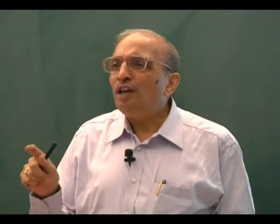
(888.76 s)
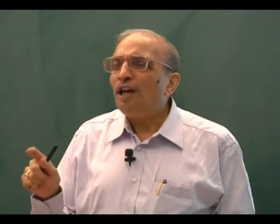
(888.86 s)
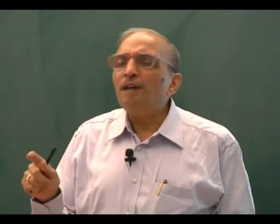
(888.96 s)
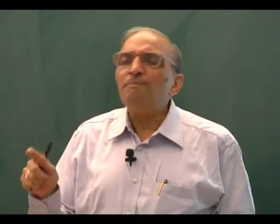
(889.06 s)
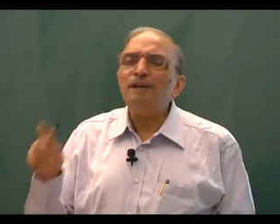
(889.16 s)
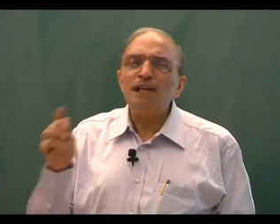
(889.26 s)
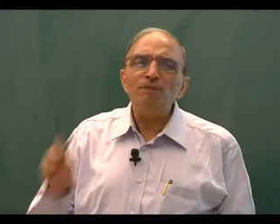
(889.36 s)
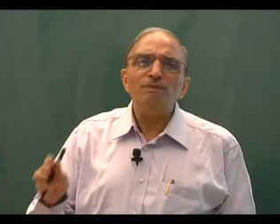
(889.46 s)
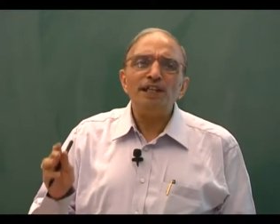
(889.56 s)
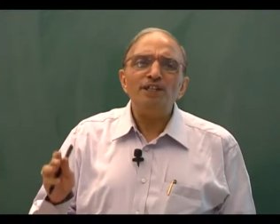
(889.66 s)
And
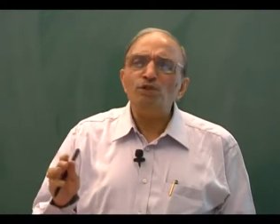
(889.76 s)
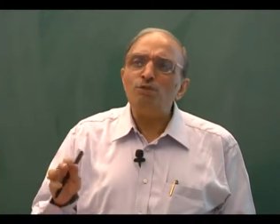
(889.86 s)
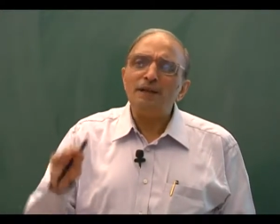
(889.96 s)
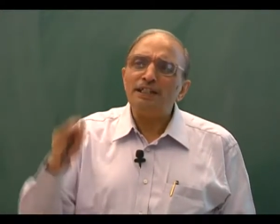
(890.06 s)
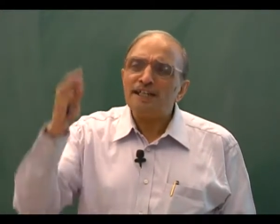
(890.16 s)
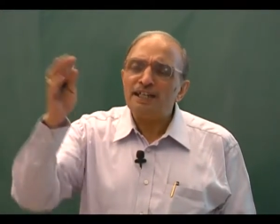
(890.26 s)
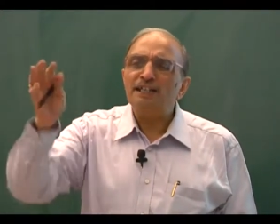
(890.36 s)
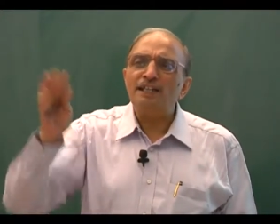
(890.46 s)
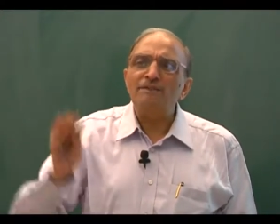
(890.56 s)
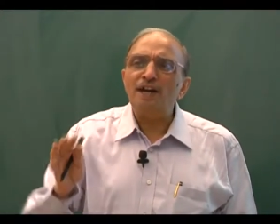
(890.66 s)
believe me, you may think
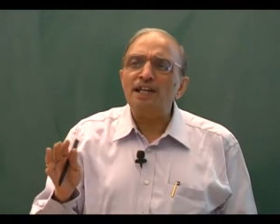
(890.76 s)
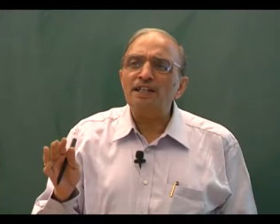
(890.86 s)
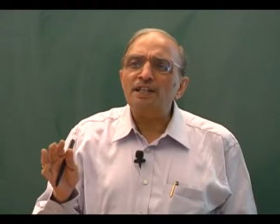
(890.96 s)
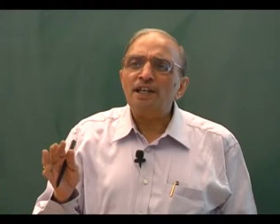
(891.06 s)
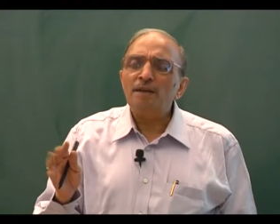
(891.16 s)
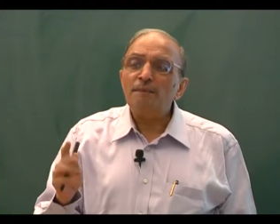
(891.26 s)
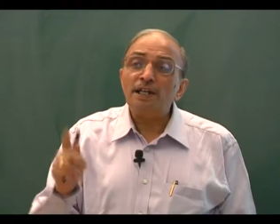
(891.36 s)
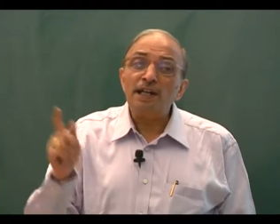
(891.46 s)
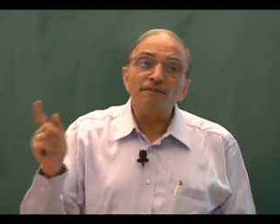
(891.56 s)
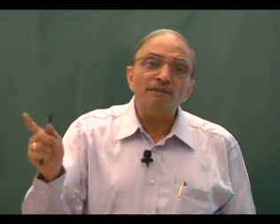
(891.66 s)
otherwise, but
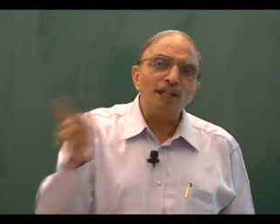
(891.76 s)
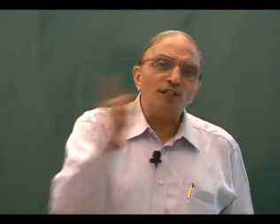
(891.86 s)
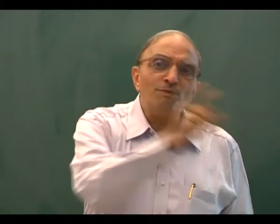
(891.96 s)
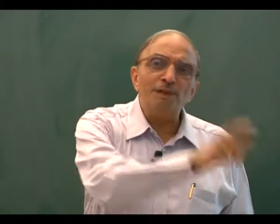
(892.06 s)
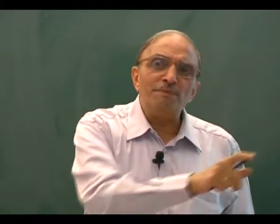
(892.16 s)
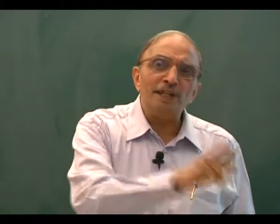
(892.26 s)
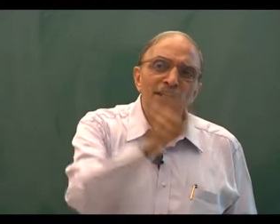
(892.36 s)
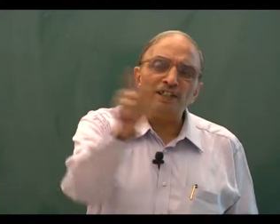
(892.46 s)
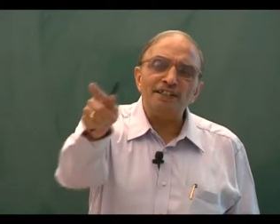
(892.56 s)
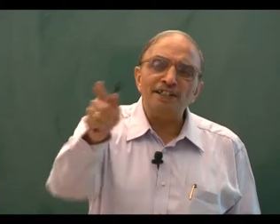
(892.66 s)
every human
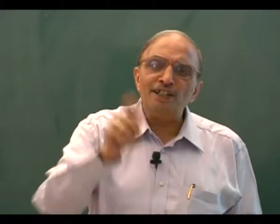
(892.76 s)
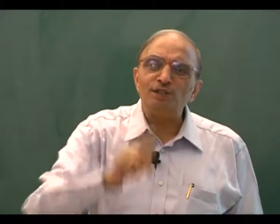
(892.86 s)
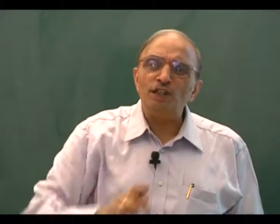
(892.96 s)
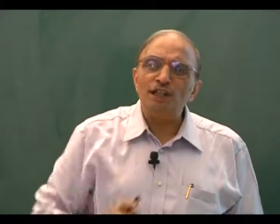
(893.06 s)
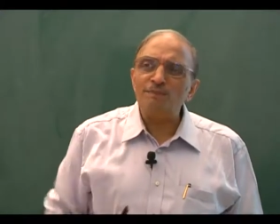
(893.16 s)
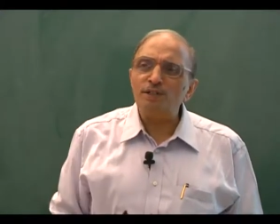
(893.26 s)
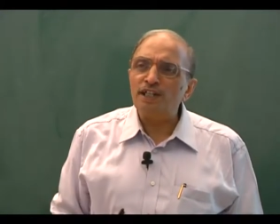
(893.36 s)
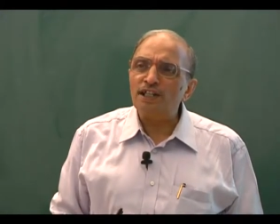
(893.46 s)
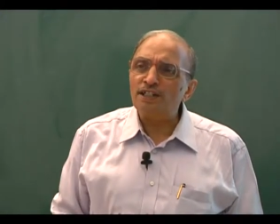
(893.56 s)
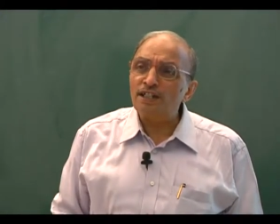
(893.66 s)
being listening to your
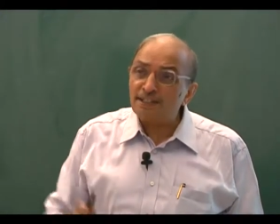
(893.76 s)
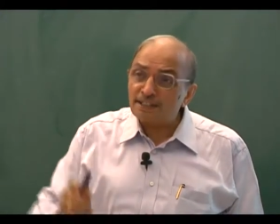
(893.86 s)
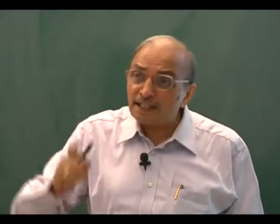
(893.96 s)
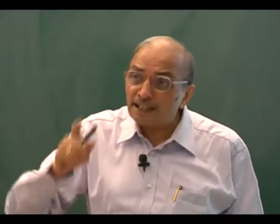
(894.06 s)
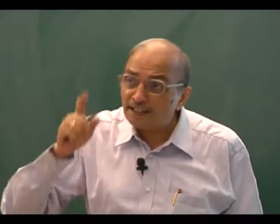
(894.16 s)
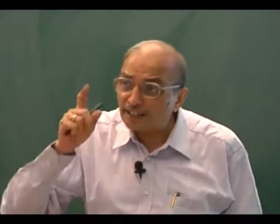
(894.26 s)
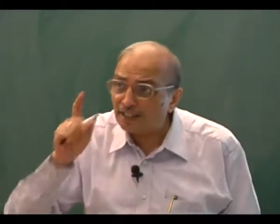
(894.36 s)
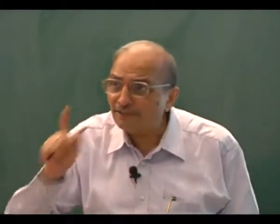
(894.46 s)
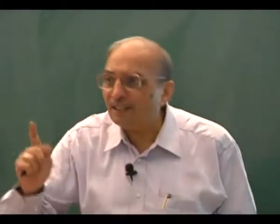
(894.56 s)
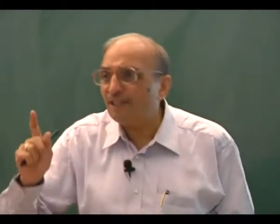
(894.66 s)
communication is
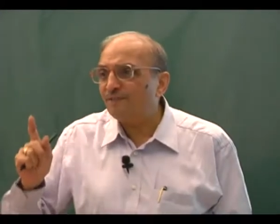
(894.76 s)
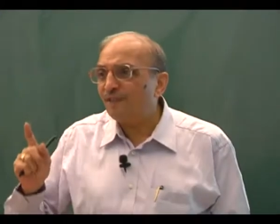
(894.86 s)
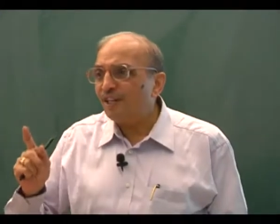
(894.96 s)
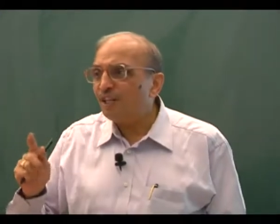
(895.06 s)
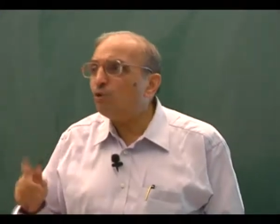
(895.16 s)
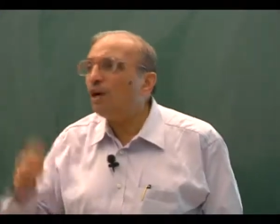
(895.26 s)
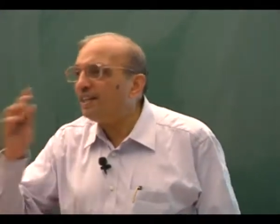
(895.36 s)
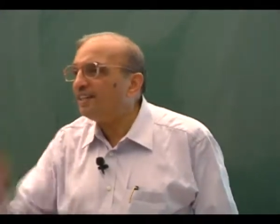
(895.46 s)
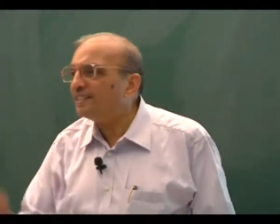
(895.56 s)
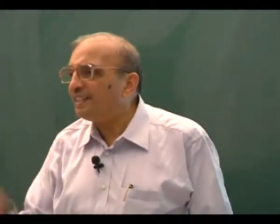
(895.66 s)
sensitive enough to
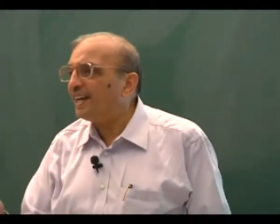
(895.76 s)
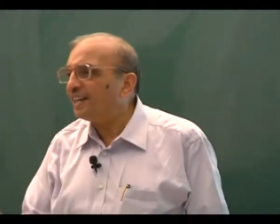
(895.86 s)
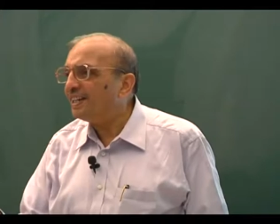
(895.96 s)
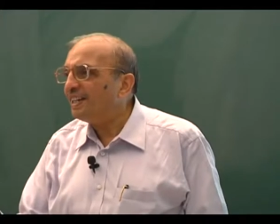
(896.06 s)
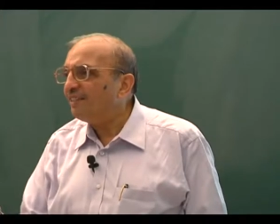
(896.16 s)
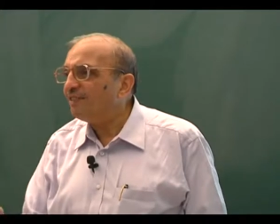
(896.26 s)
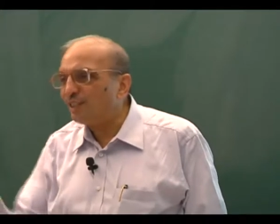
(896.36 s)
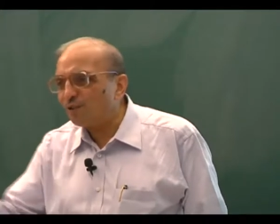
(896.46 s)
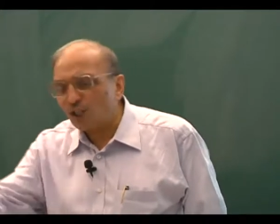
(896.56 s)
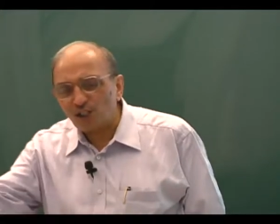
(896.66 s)
understand
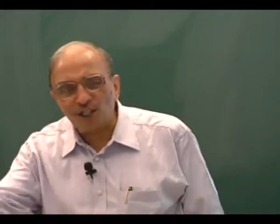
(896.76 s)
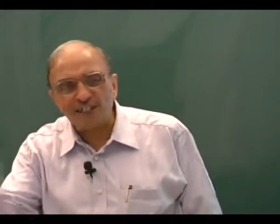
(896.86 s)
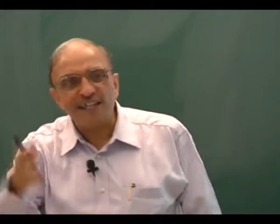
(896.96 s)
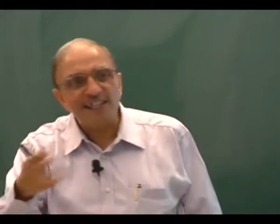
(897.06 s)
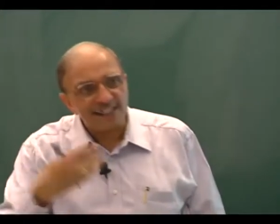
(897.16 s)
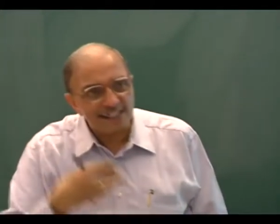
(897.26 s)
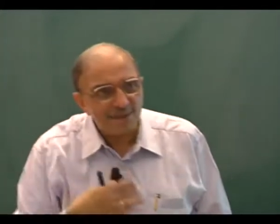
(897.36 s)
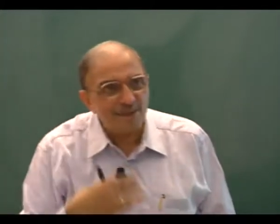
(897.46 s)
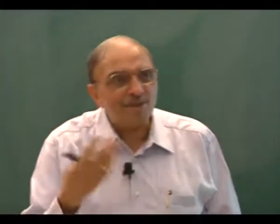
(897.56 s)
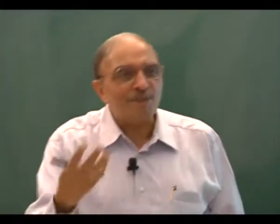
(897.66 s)
whether what you are saying is
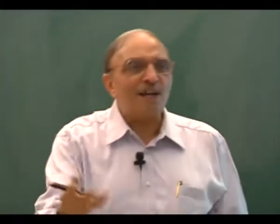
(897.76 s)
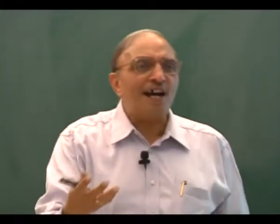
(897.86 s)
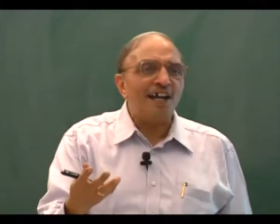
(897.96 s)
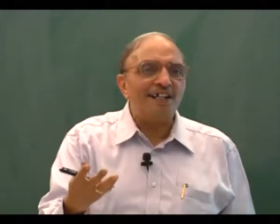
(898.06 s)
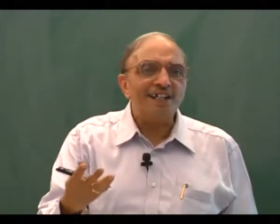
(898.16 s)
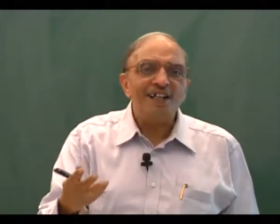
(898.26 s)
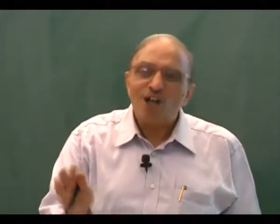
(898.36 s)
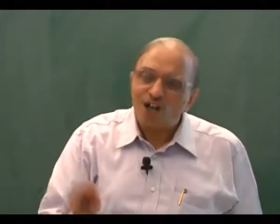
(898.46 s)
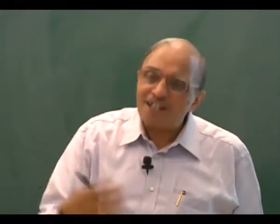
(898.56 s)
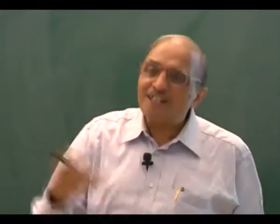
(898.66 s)
coming from the heart
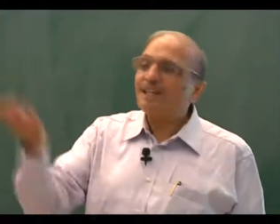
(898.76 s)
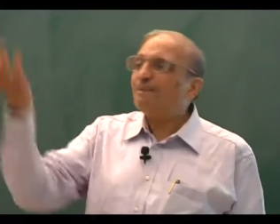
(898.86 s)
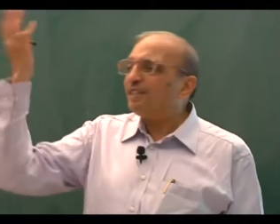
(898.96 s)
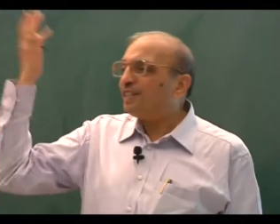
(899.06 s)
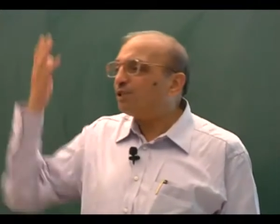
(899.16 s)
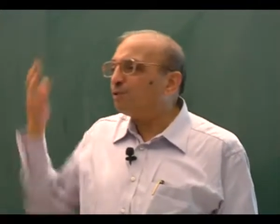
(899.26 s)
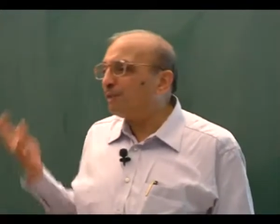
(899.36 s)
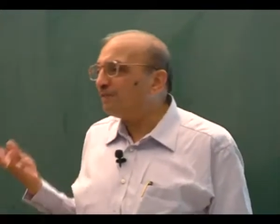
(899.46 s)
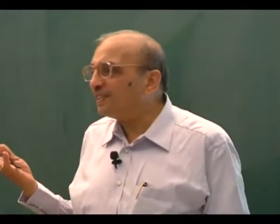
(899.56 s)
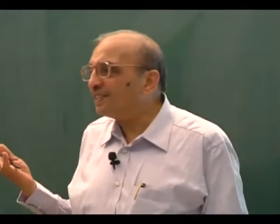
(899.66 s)
or is coming just
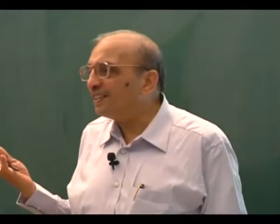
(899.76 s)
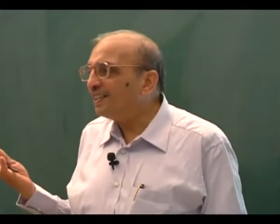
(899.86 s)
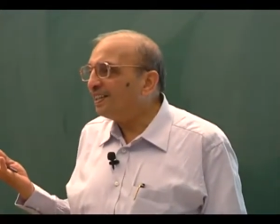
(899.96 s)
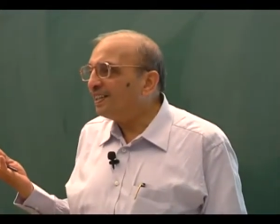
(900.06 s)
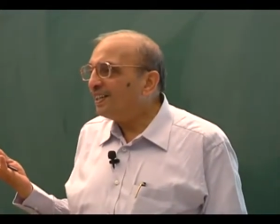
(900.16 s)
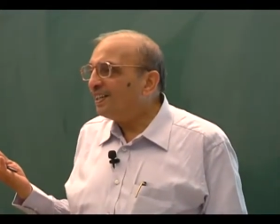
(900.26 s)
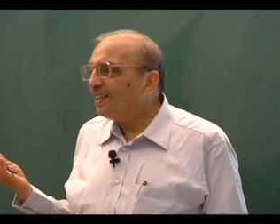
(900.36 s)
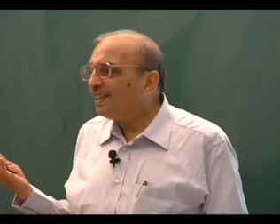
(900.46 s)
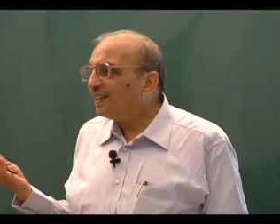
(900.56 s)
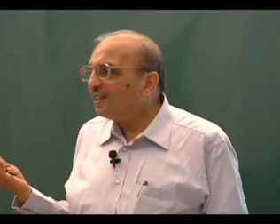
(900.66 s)
superficial.
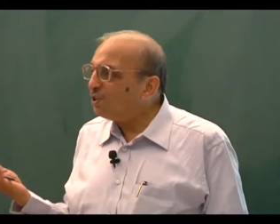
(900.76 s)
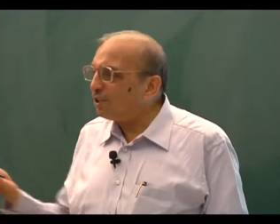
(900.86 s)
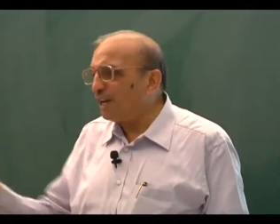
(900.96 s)
You